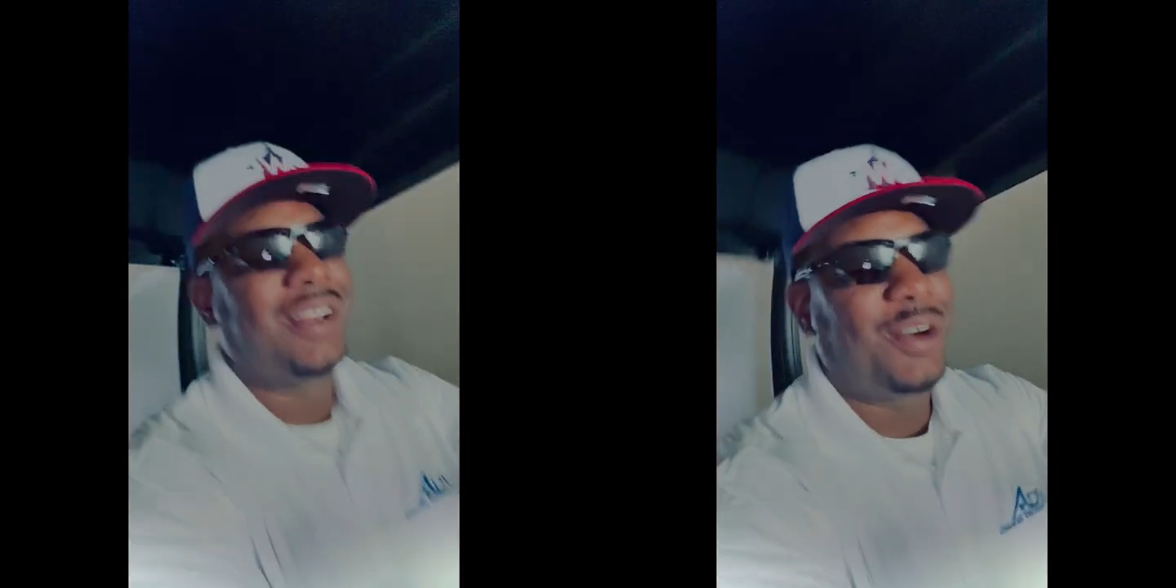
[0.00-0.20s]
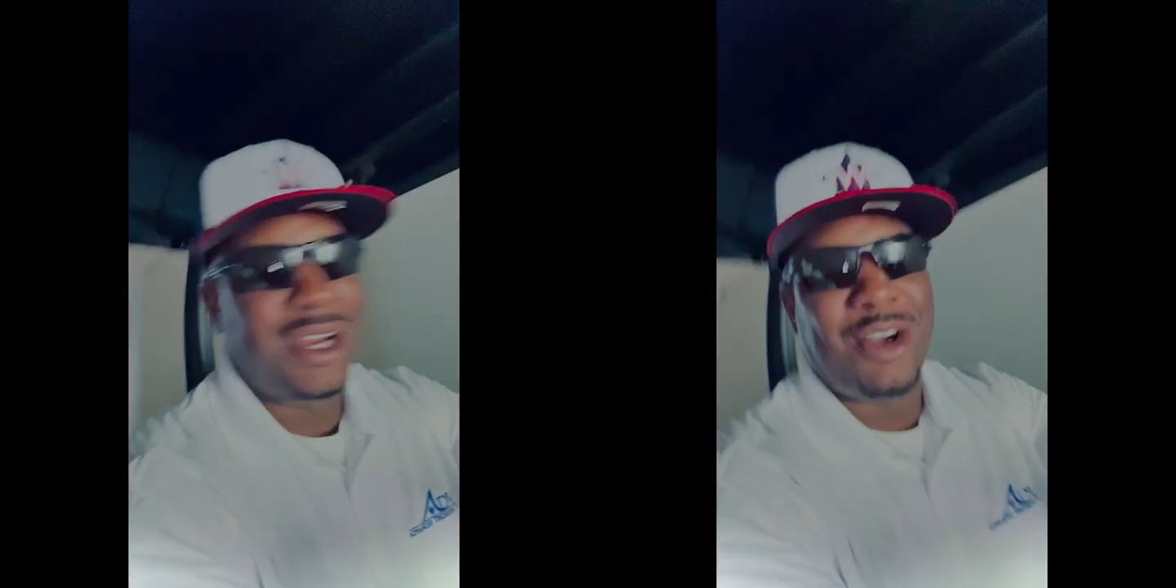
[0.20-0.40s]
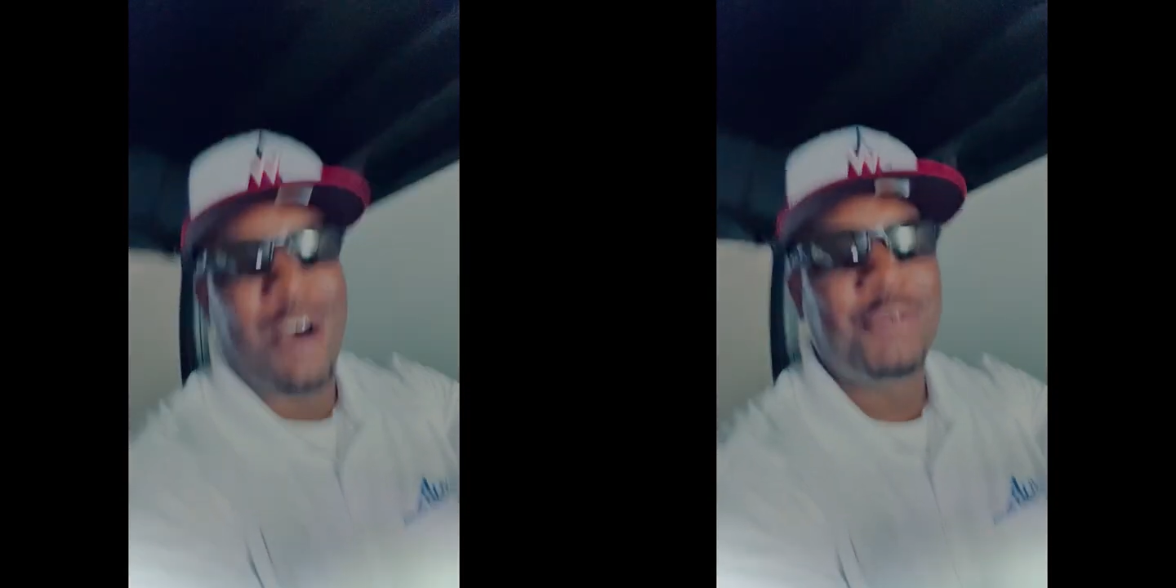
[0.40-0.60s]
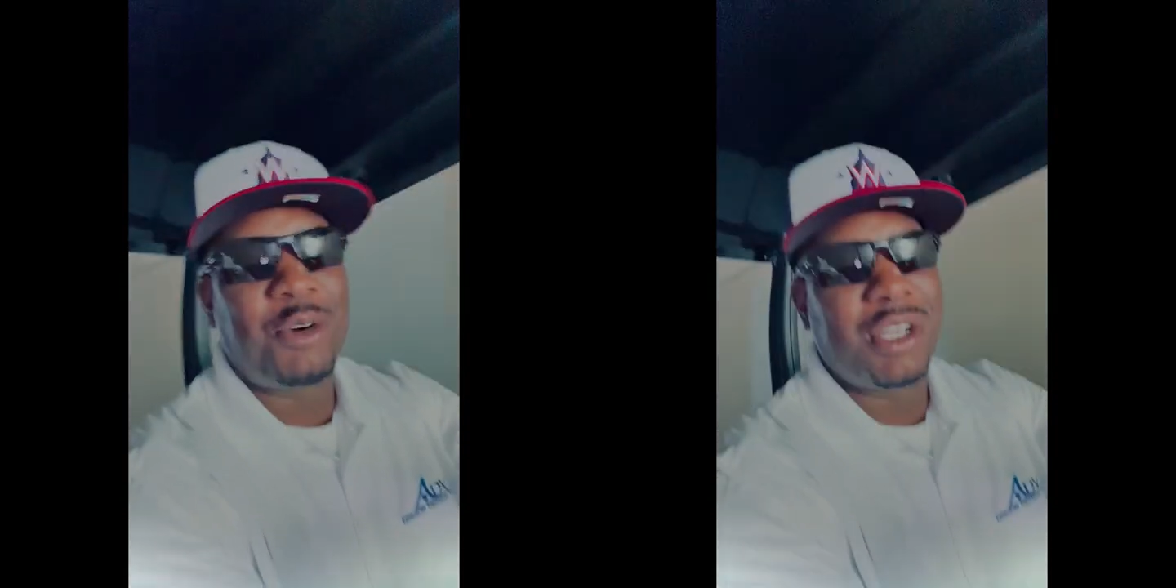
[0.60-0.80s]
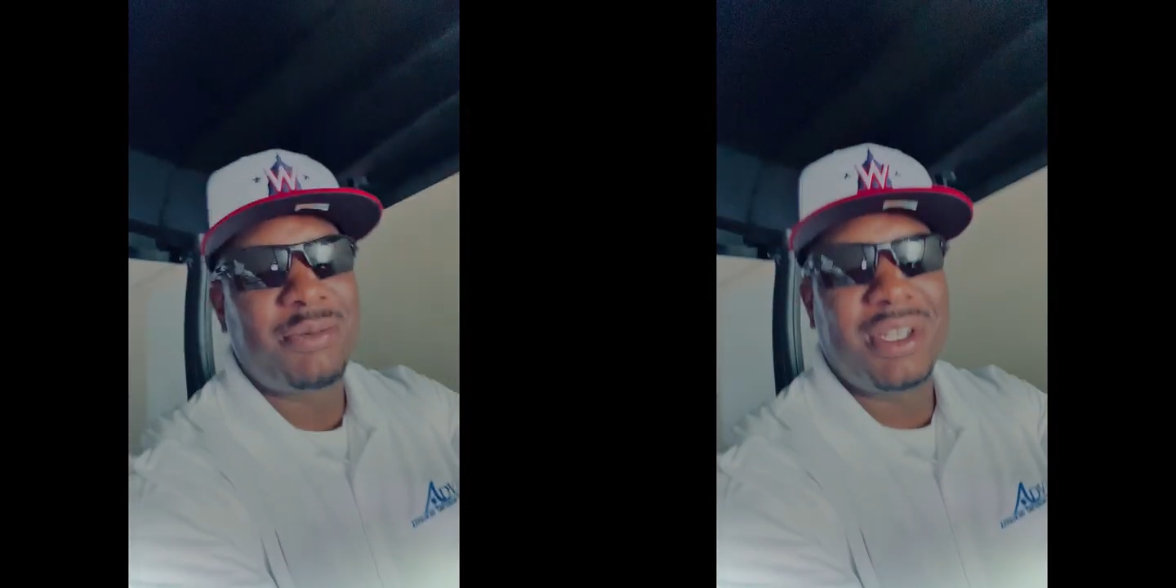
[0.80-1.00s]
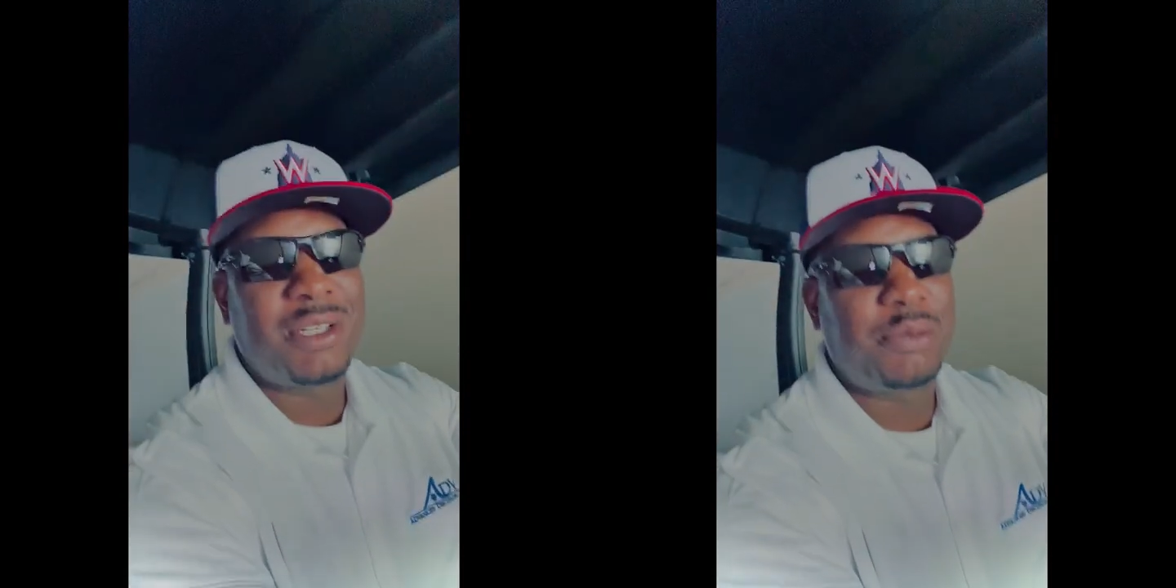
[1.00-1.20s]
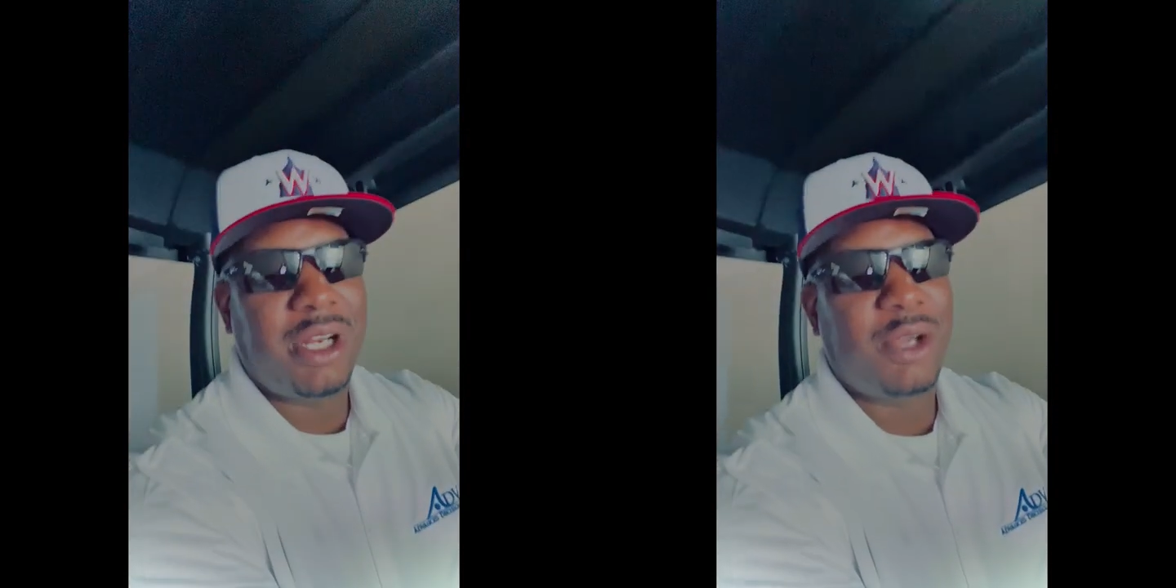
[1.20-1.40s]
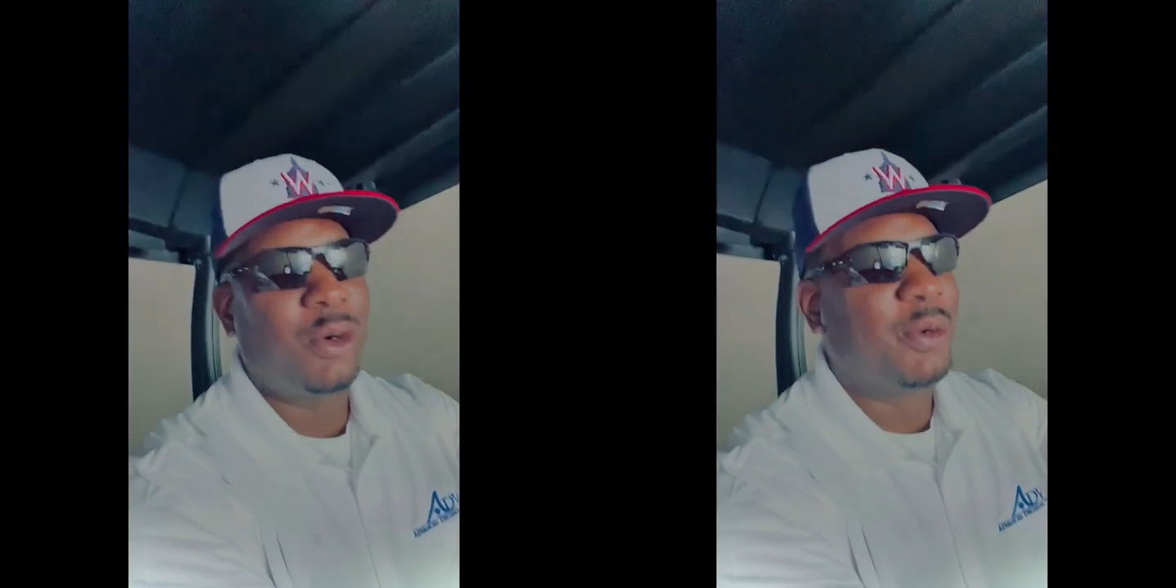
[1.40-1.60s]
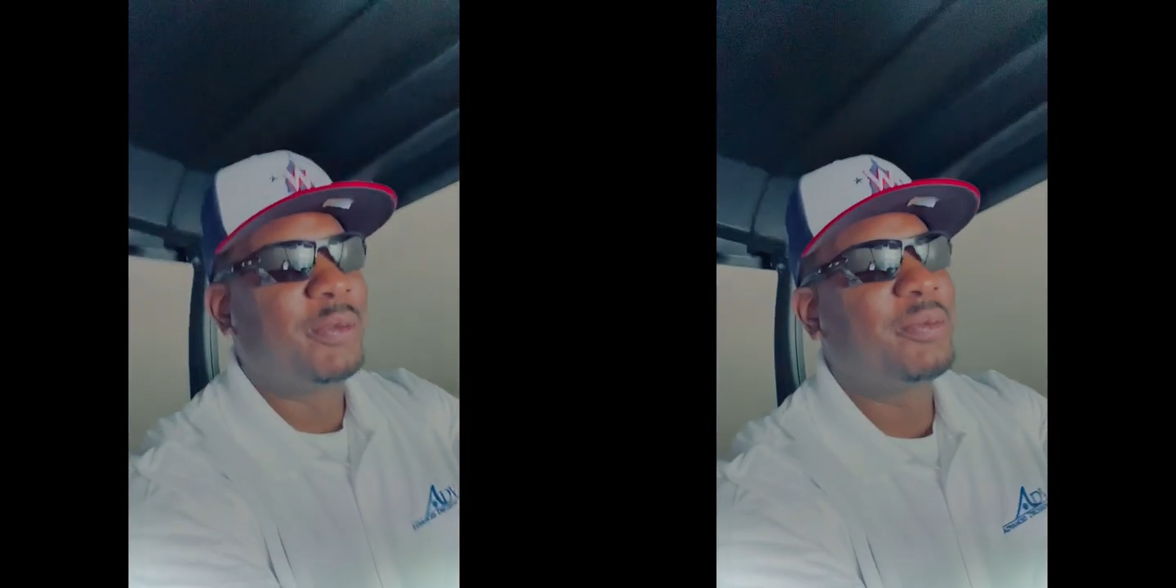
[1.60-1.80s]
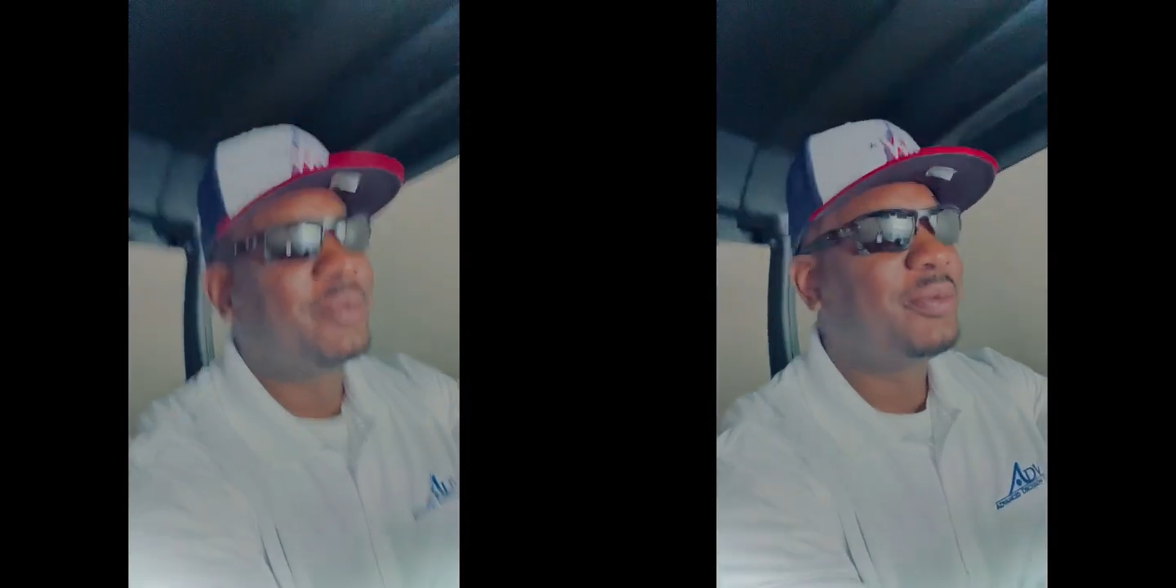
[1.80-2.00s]
on a golf course, but this is pretty
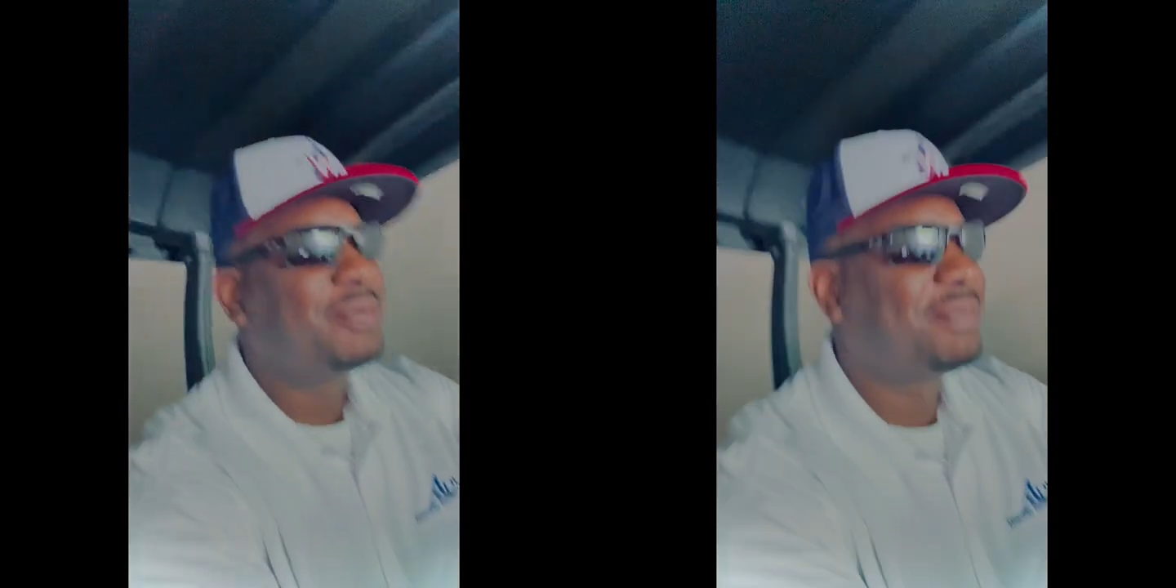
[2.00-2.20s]
cool.